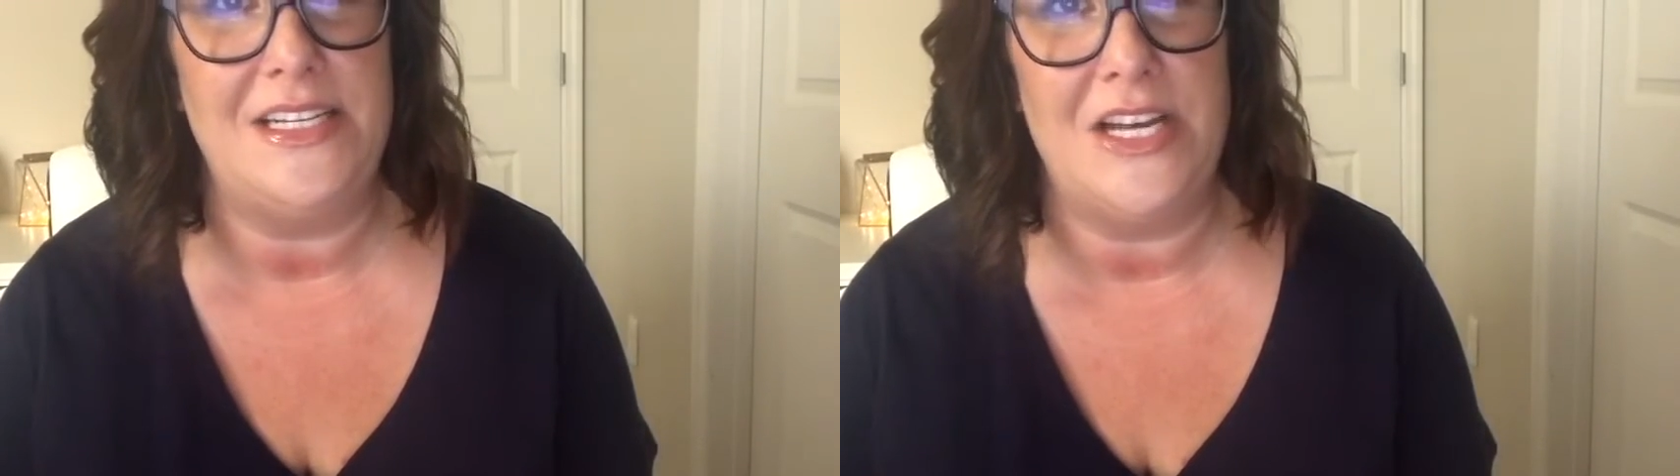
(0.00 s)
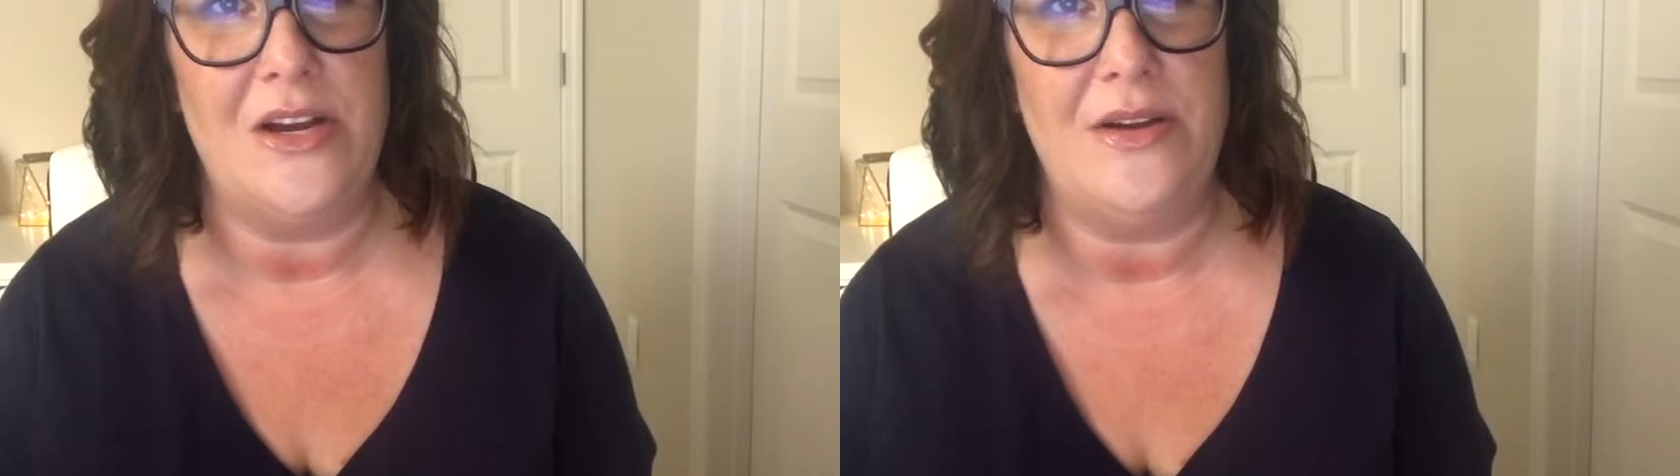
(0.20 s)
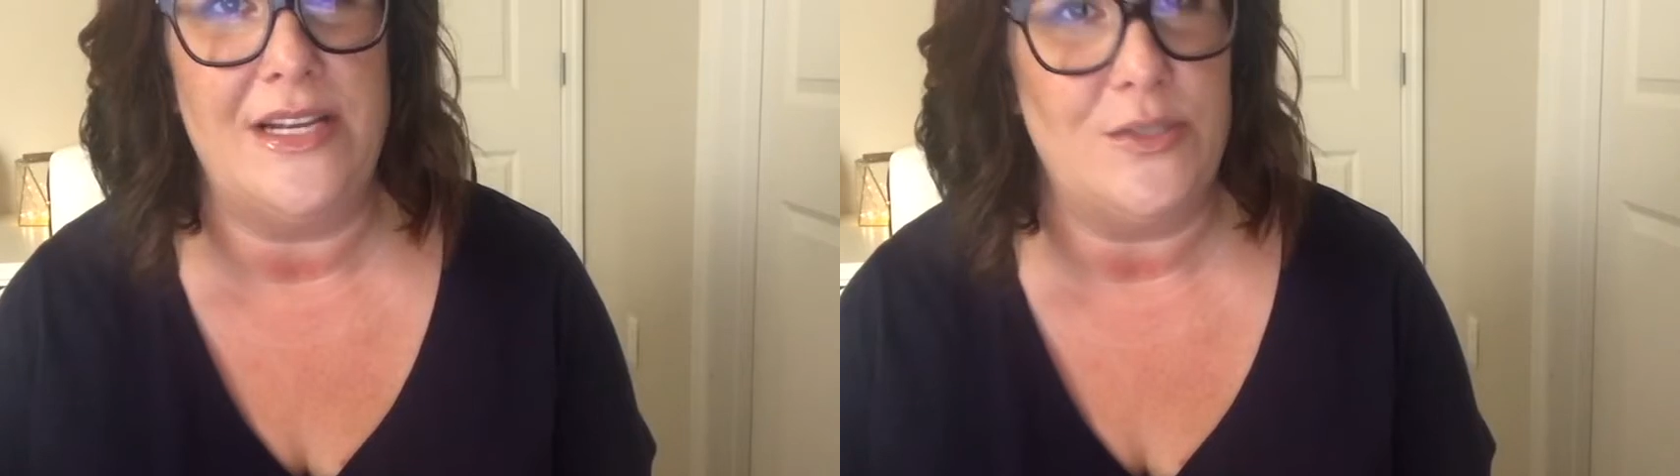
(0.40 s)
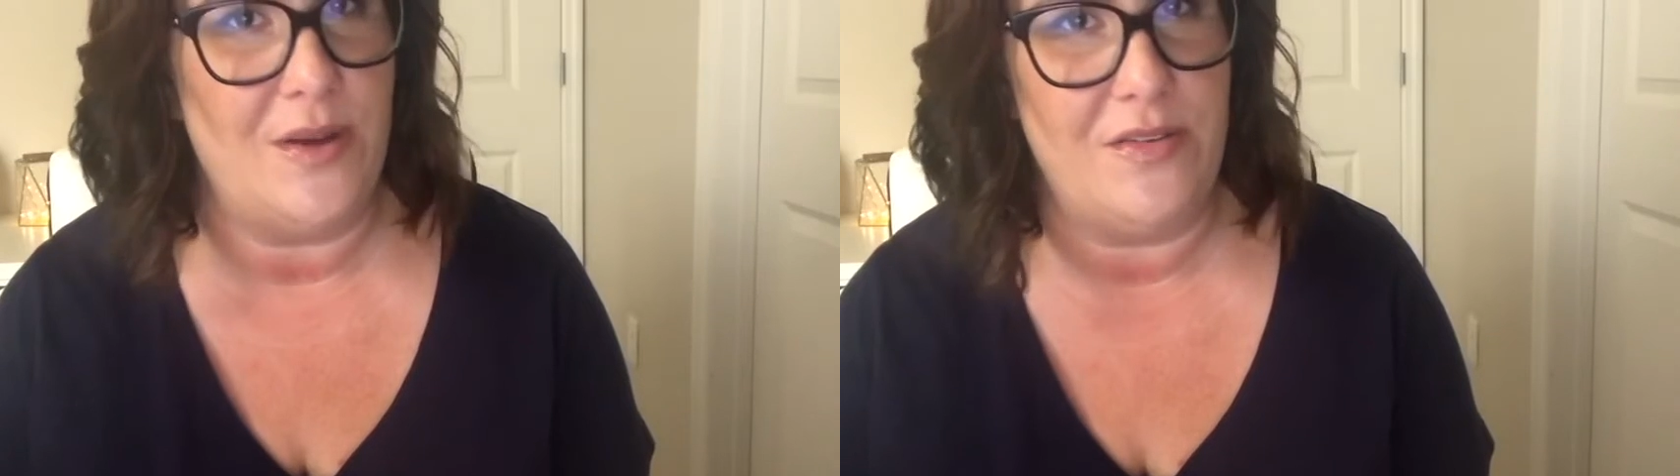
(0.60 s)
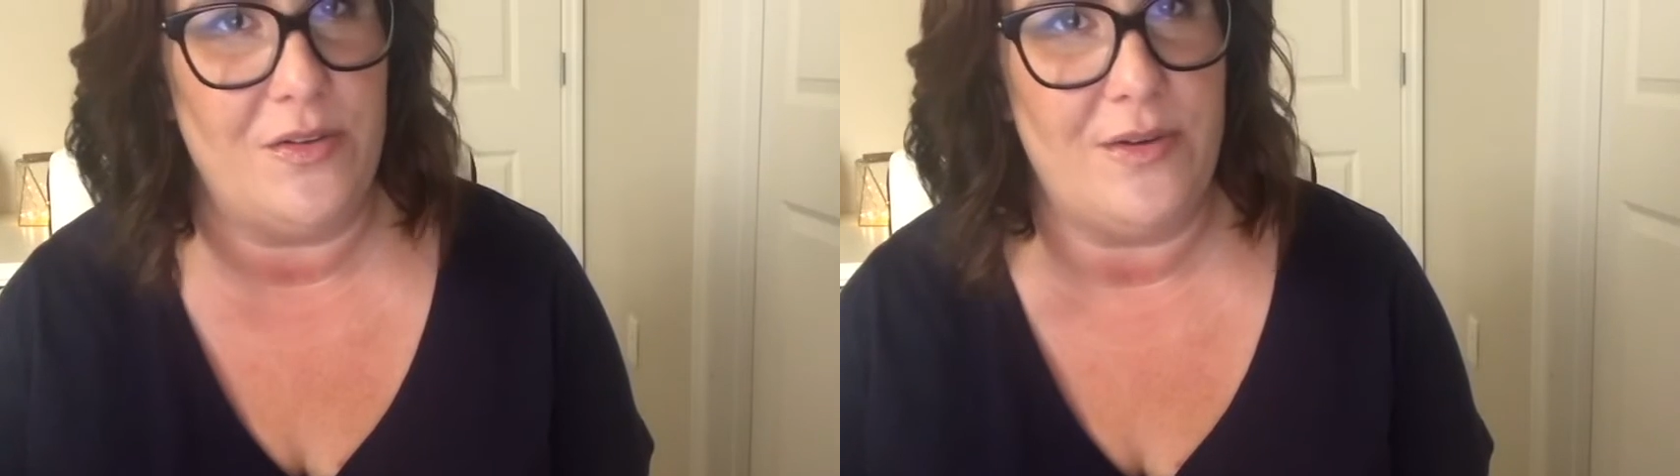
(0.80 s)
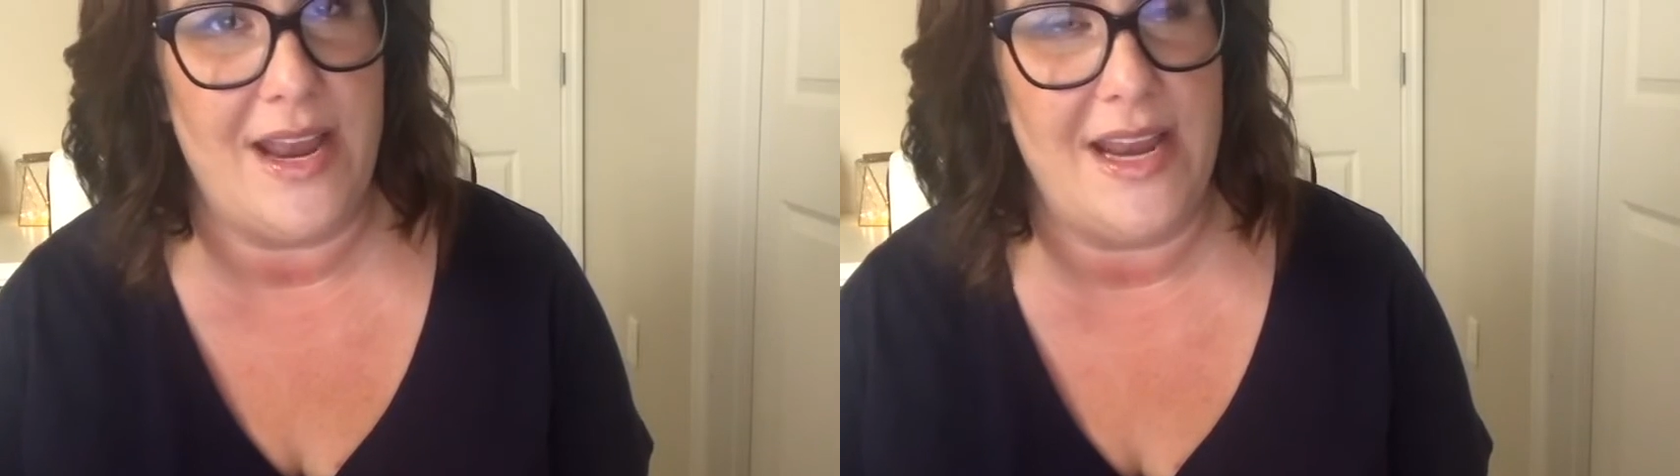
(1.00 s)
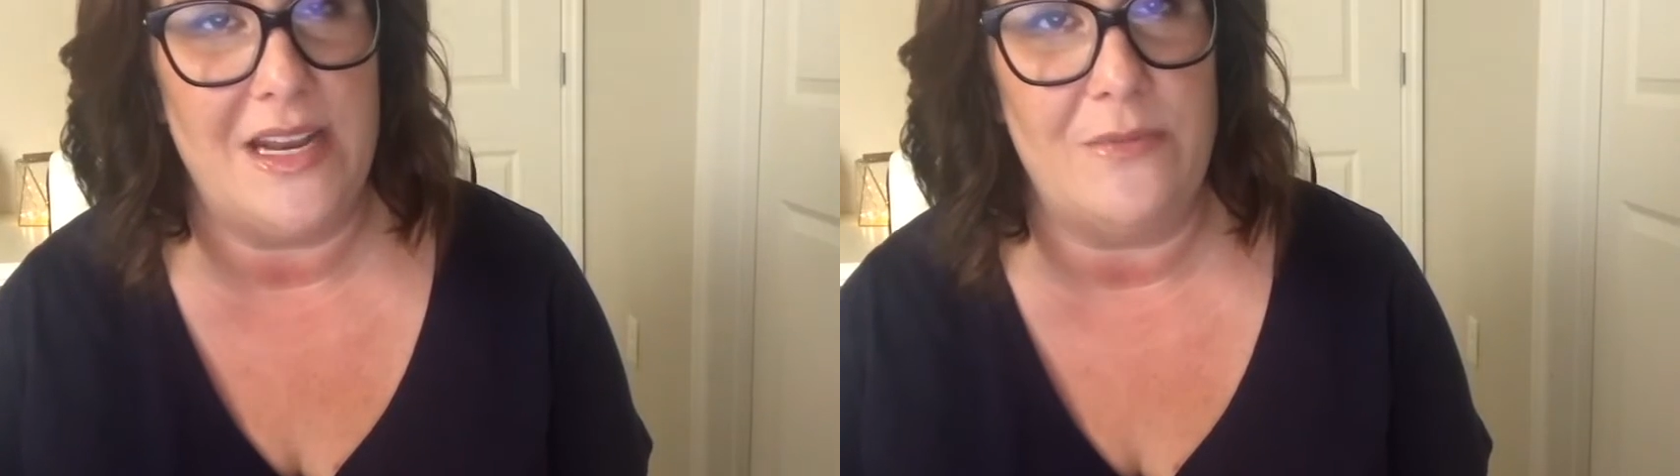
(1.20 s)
to know in 12th grade,